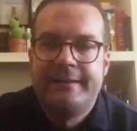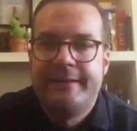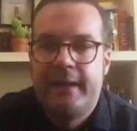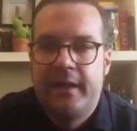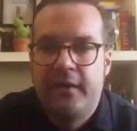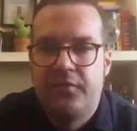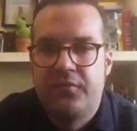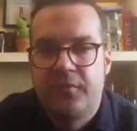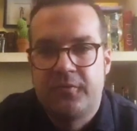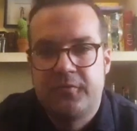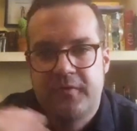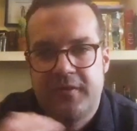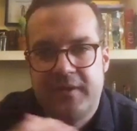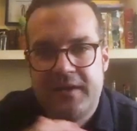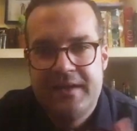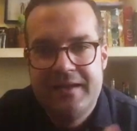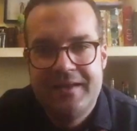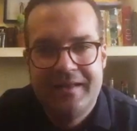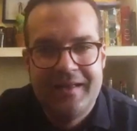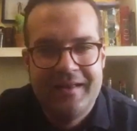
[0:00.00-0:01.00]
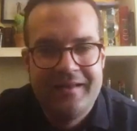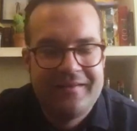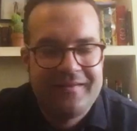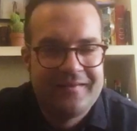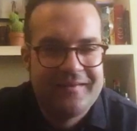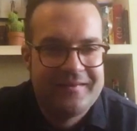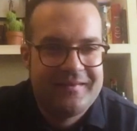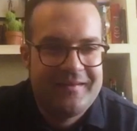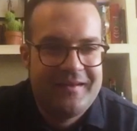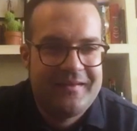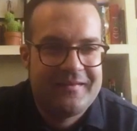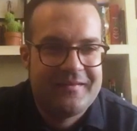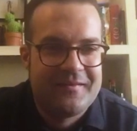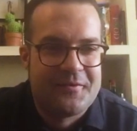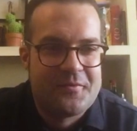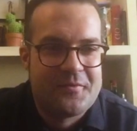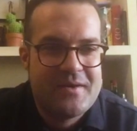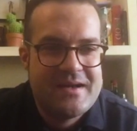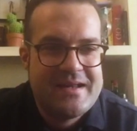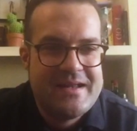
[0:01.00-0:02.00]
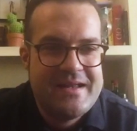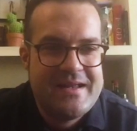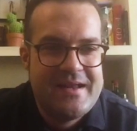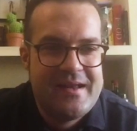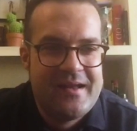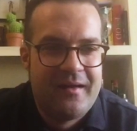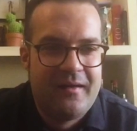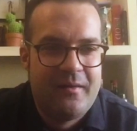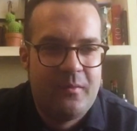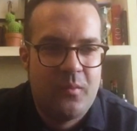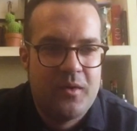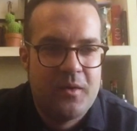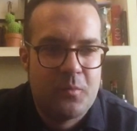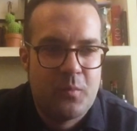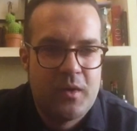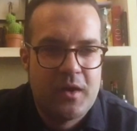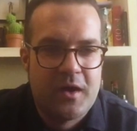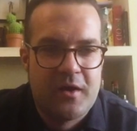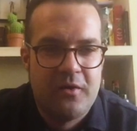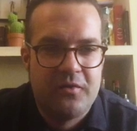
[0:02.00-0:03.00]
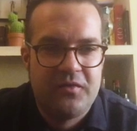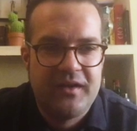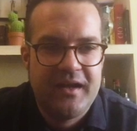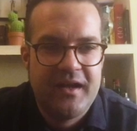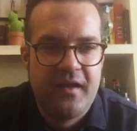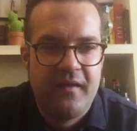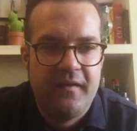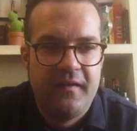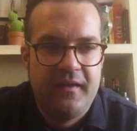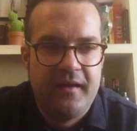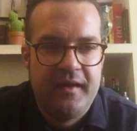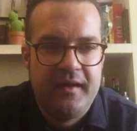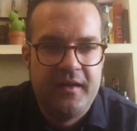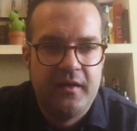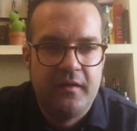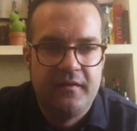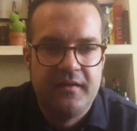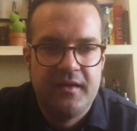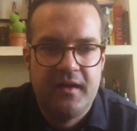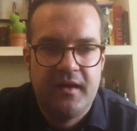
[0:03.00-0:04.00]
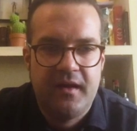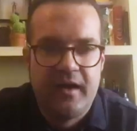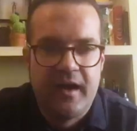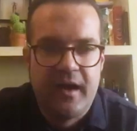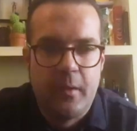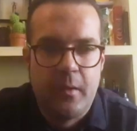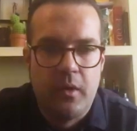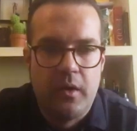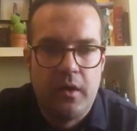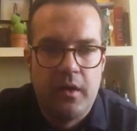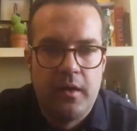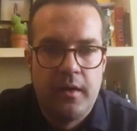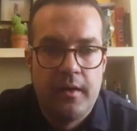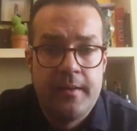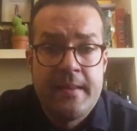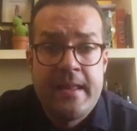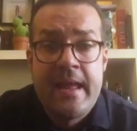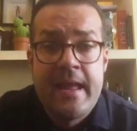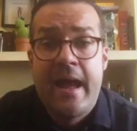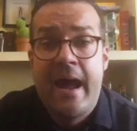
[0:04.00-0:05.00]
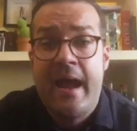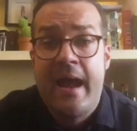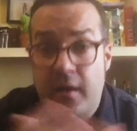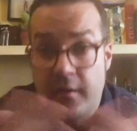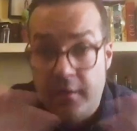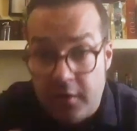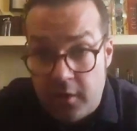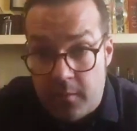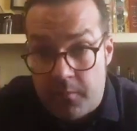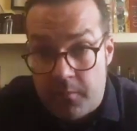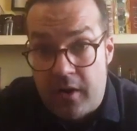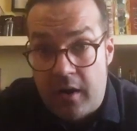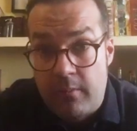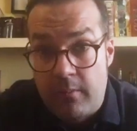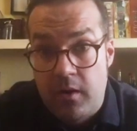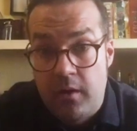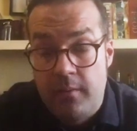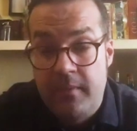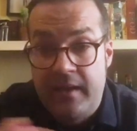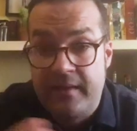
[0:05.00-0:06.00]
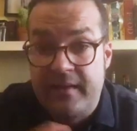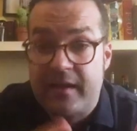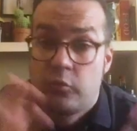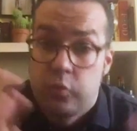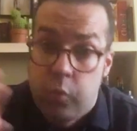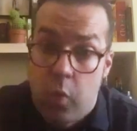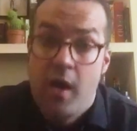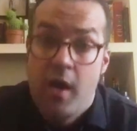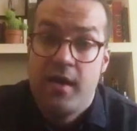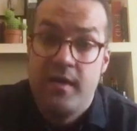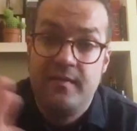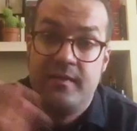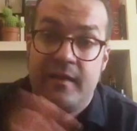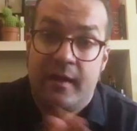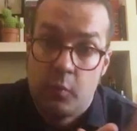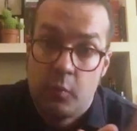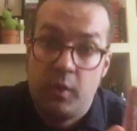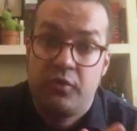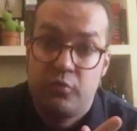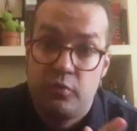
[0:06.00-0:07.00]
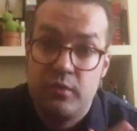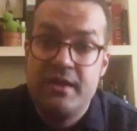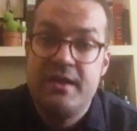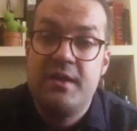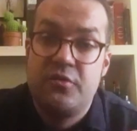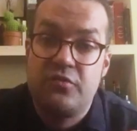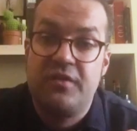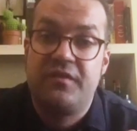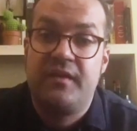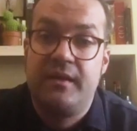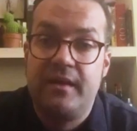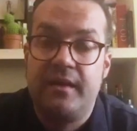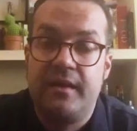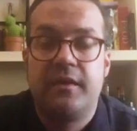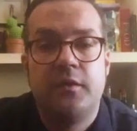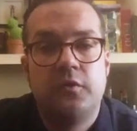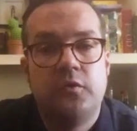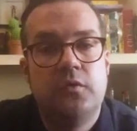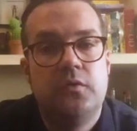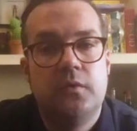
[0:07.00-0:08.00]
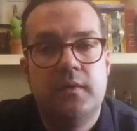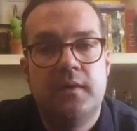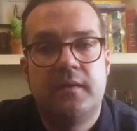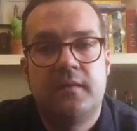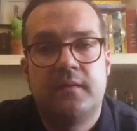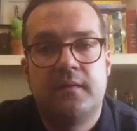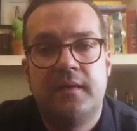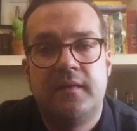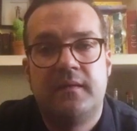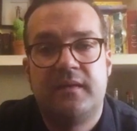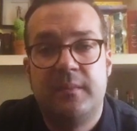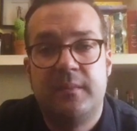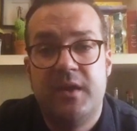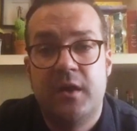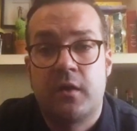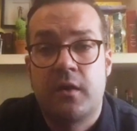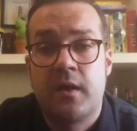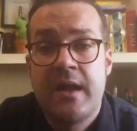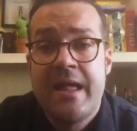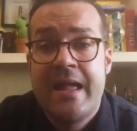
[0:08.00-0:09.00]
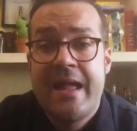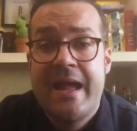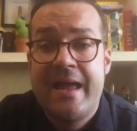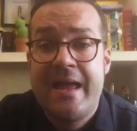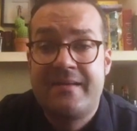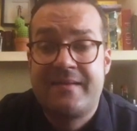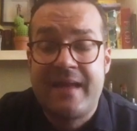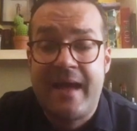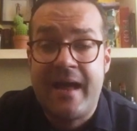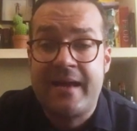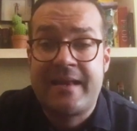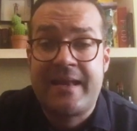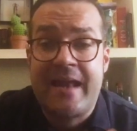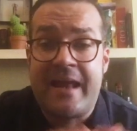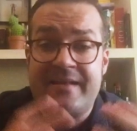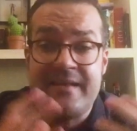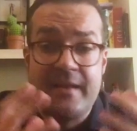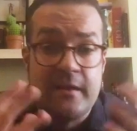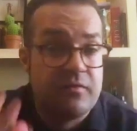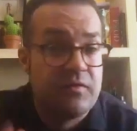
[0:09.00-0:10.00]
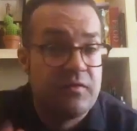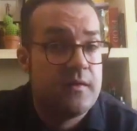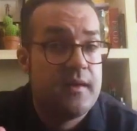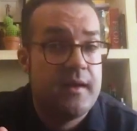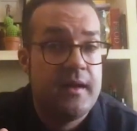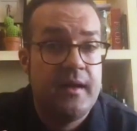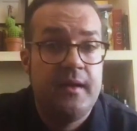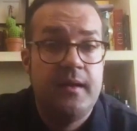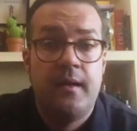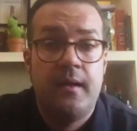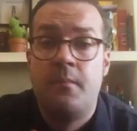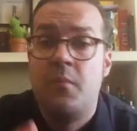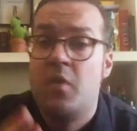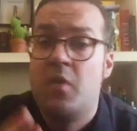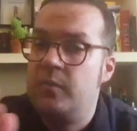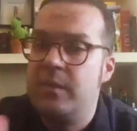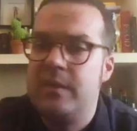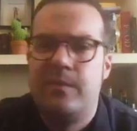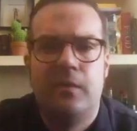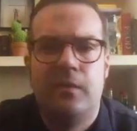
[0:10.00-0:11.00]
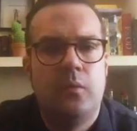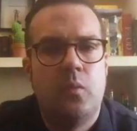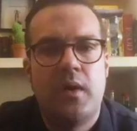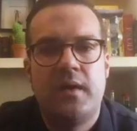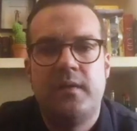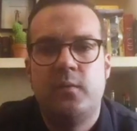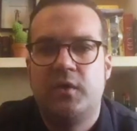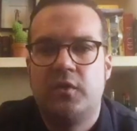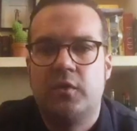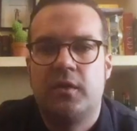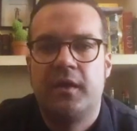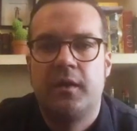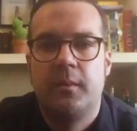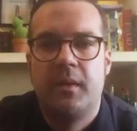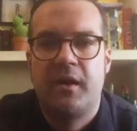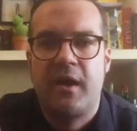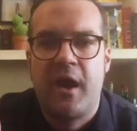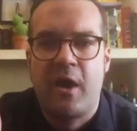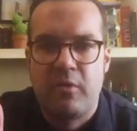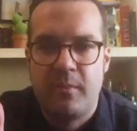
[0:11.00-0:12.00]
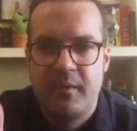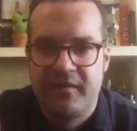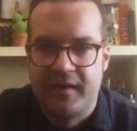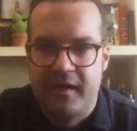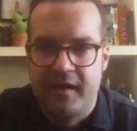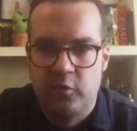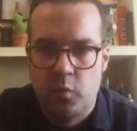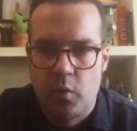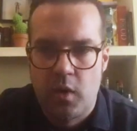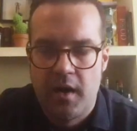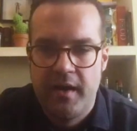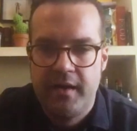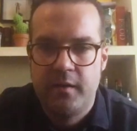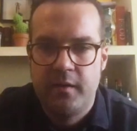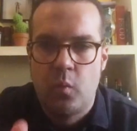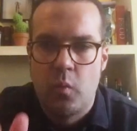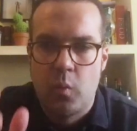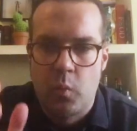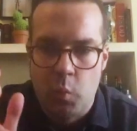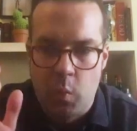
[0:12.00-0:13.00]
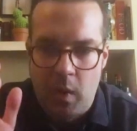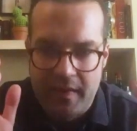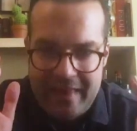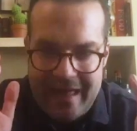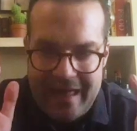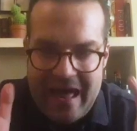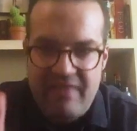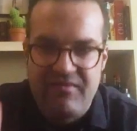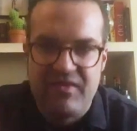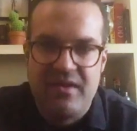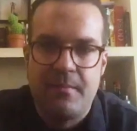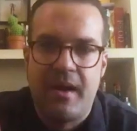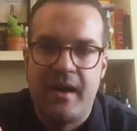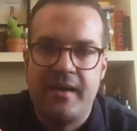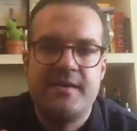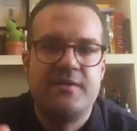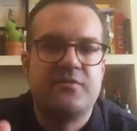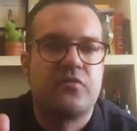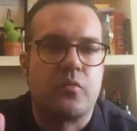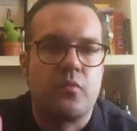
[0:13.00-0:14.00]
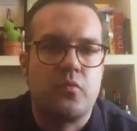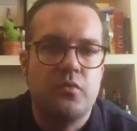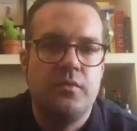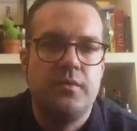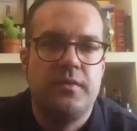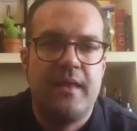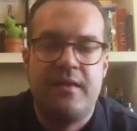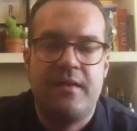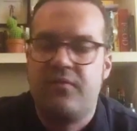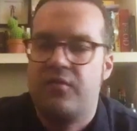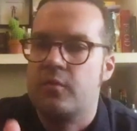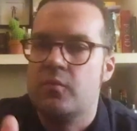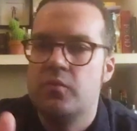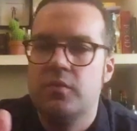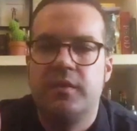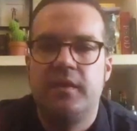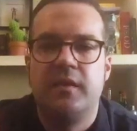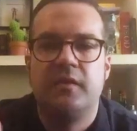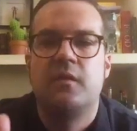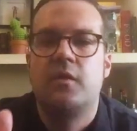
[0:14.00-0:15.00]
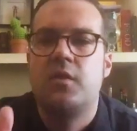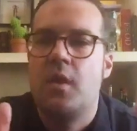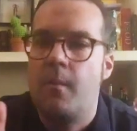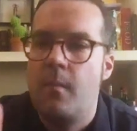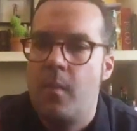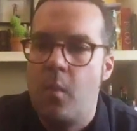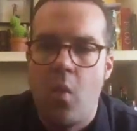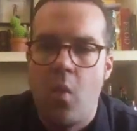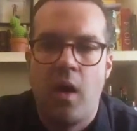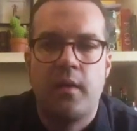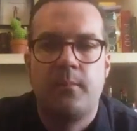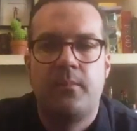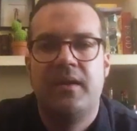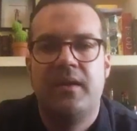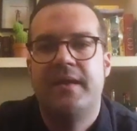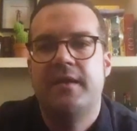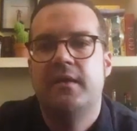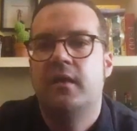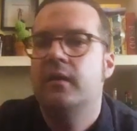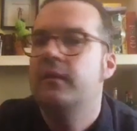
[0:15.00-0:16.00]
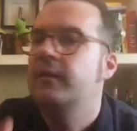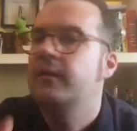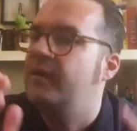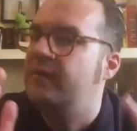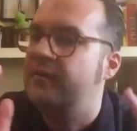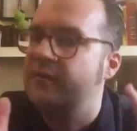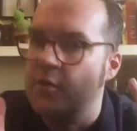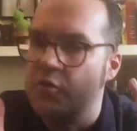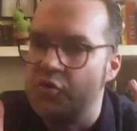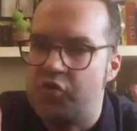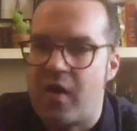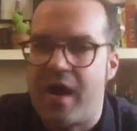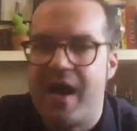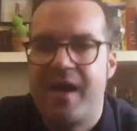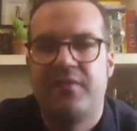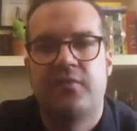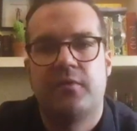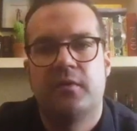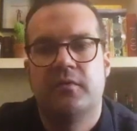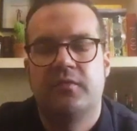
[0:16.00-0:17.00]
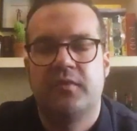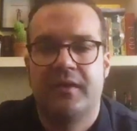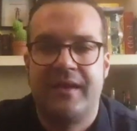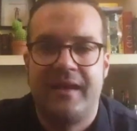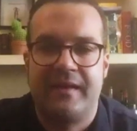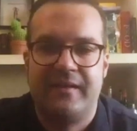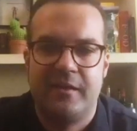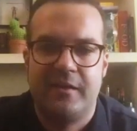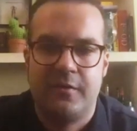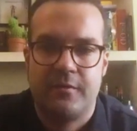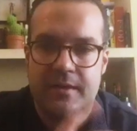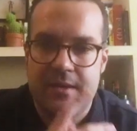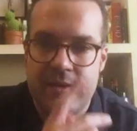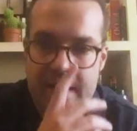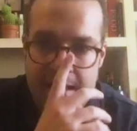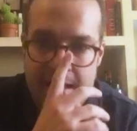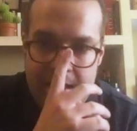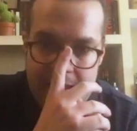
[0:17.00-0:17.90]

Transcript: Unfortunately, it's it's already uh, we're we're closing on in on the hour. And another problem, and that's why that was really interesting, I think, to do this, this seminar, is that at the end of the day, most people, when we're talking about aromatized wine, what they have in mind is vermouth. And vermouth is the number one player. It's the driver of the category.